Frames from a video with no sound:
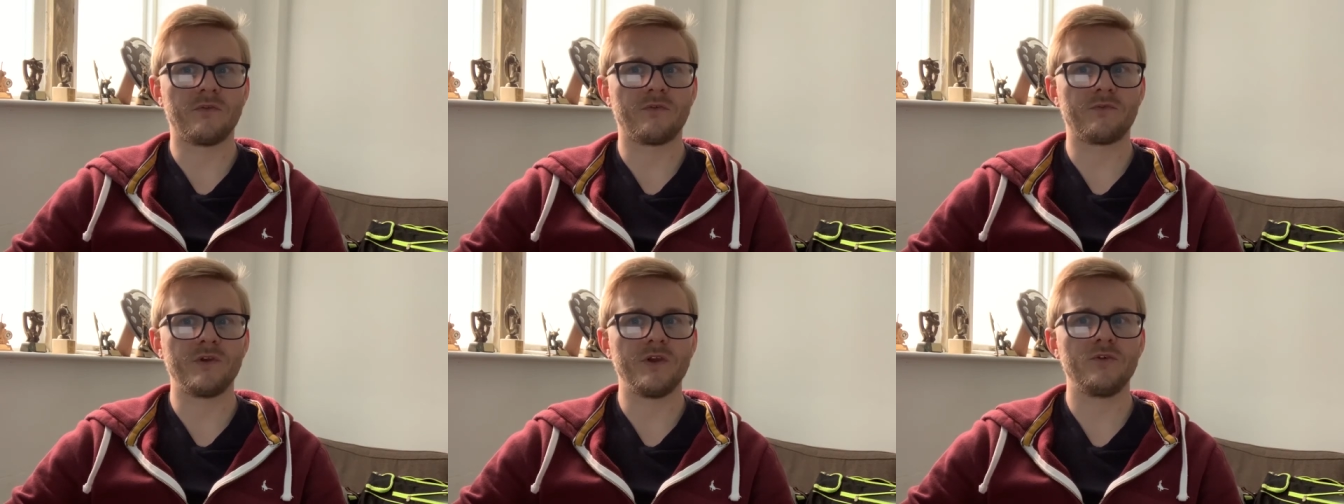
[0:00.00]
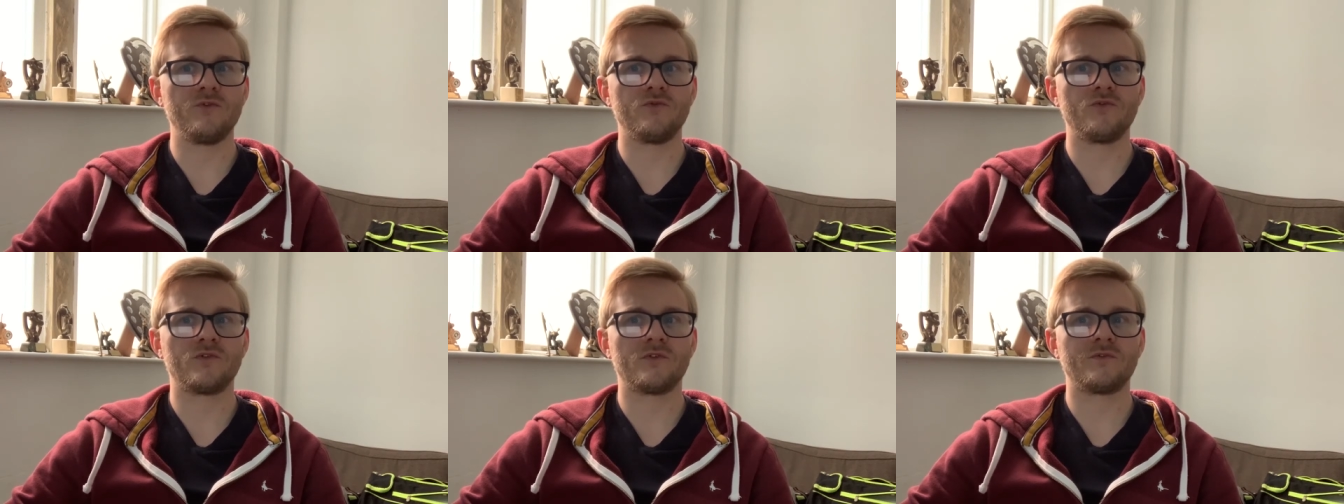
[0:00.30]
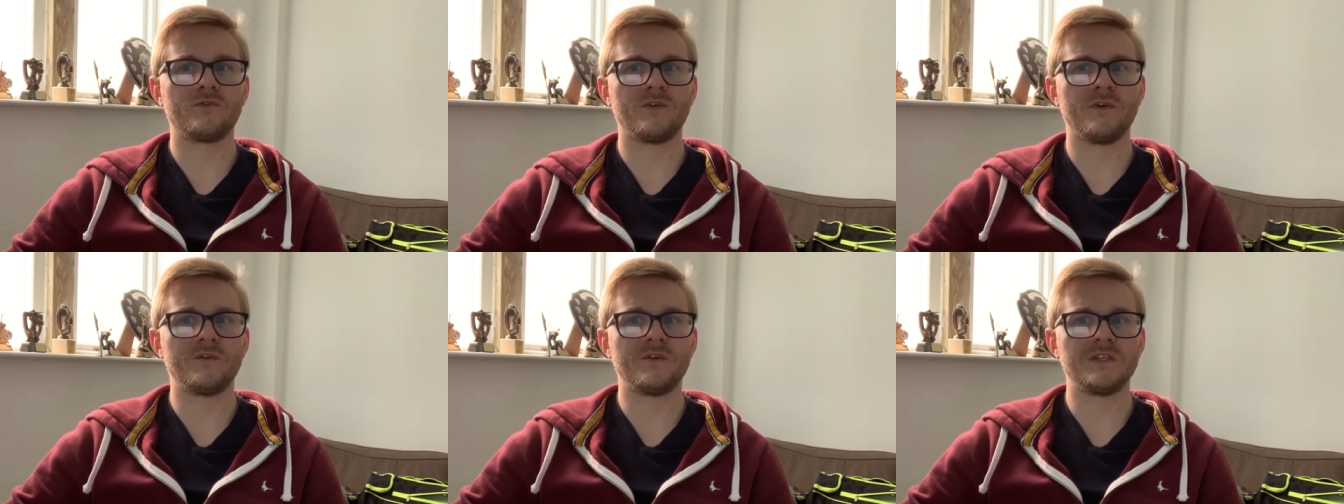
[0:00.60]

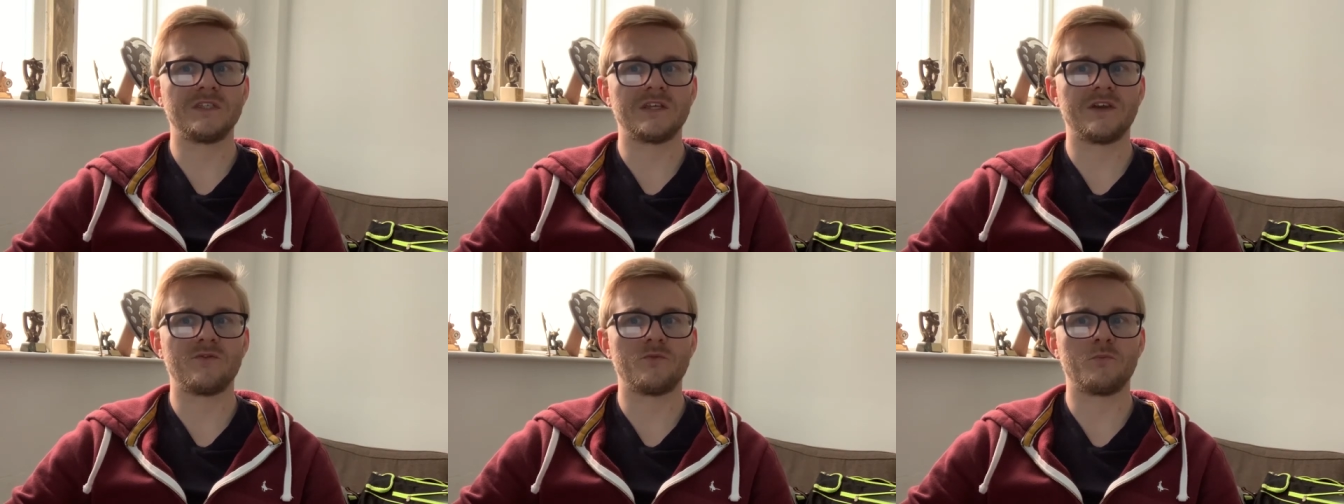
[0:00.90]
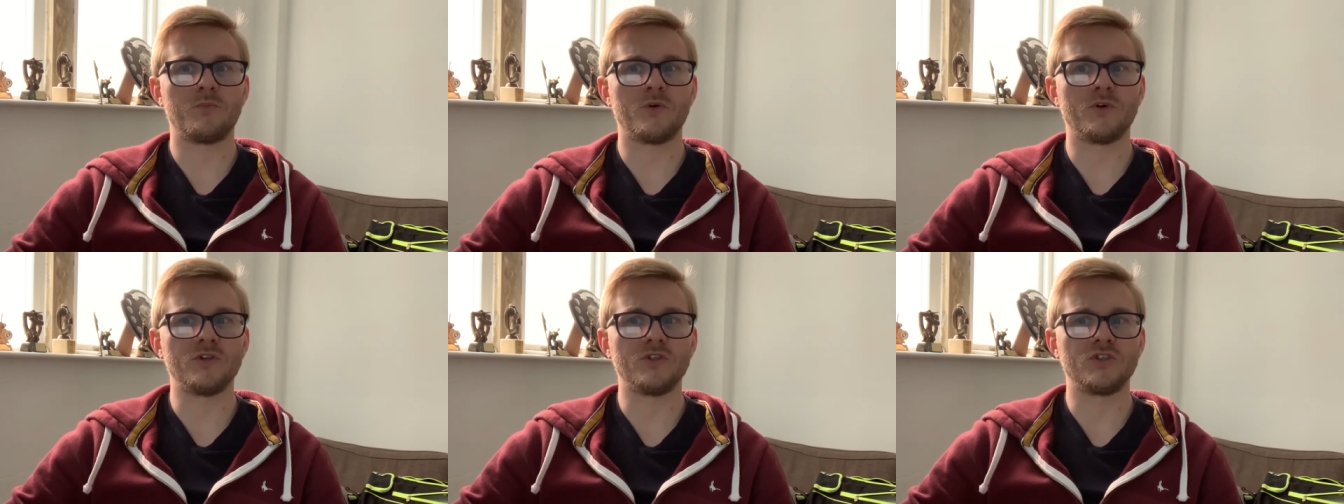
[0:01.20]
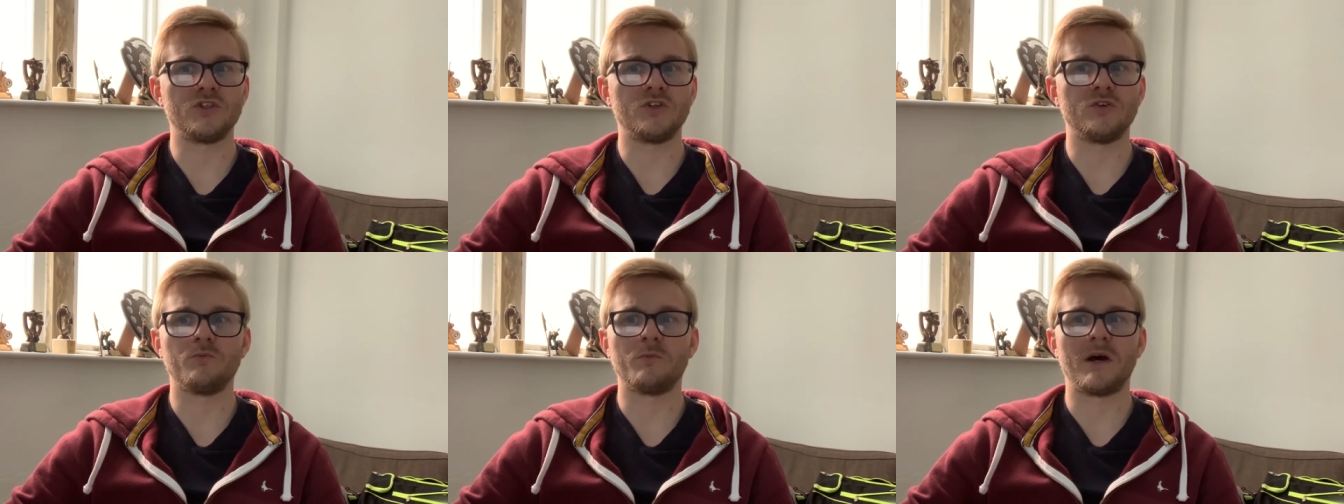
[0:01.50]

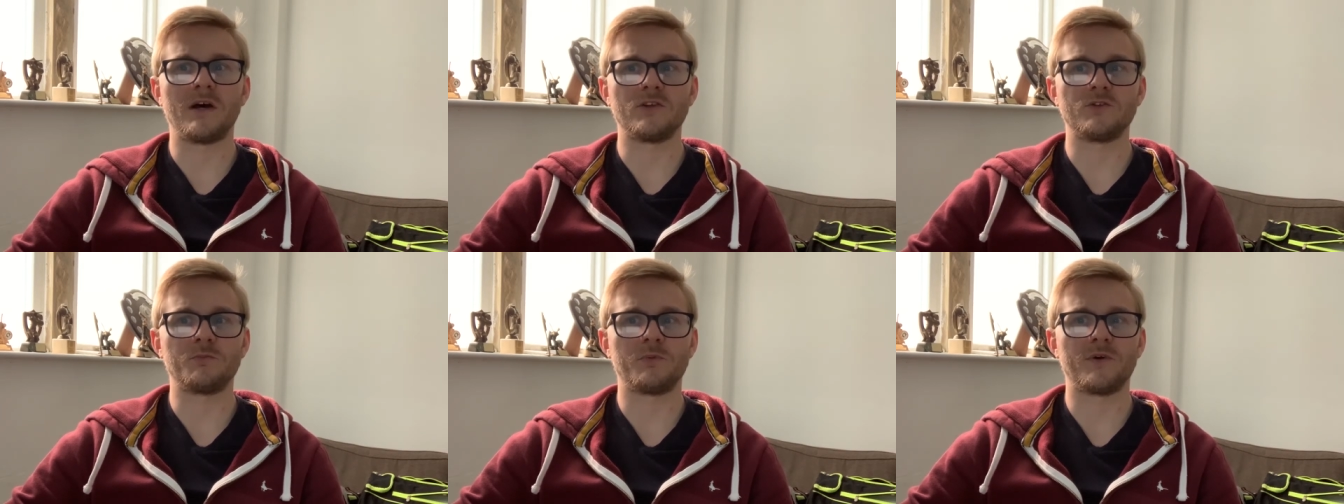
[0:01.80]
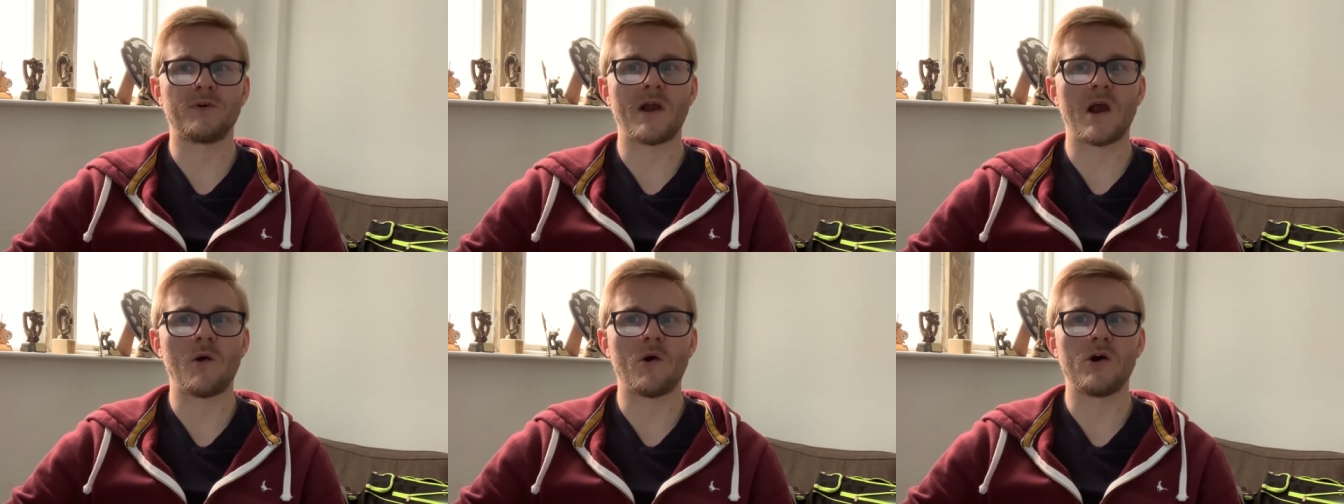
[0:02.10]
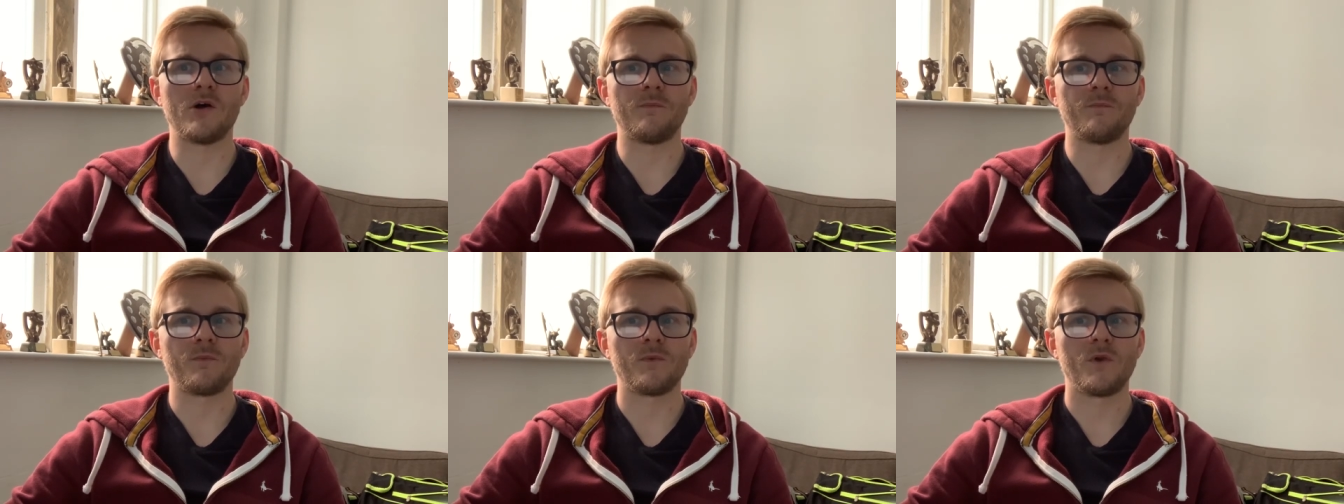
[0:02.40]
357.2 miles per
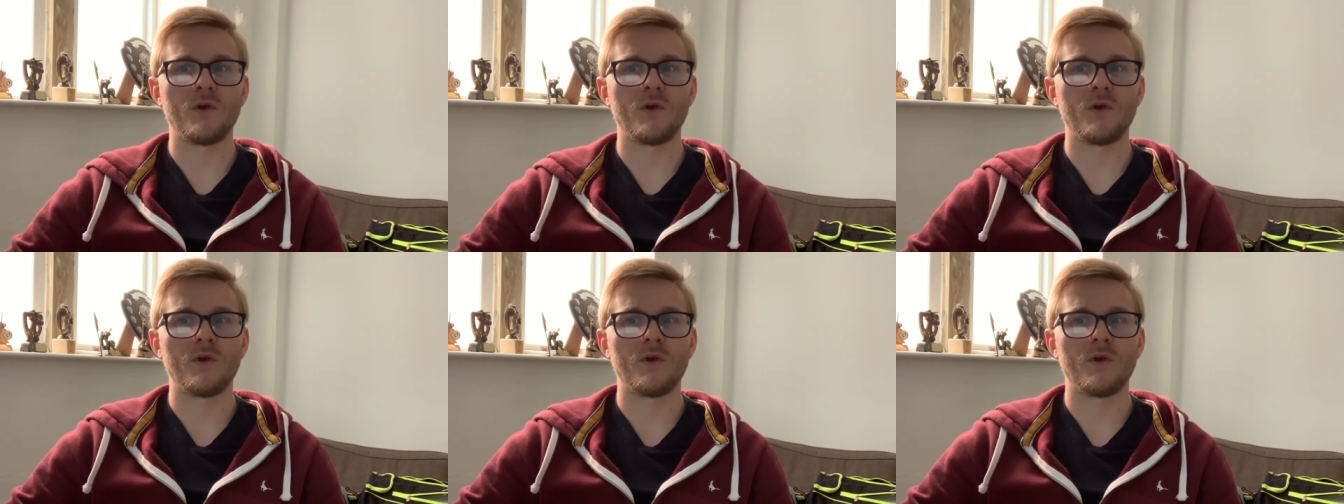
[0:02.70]
hour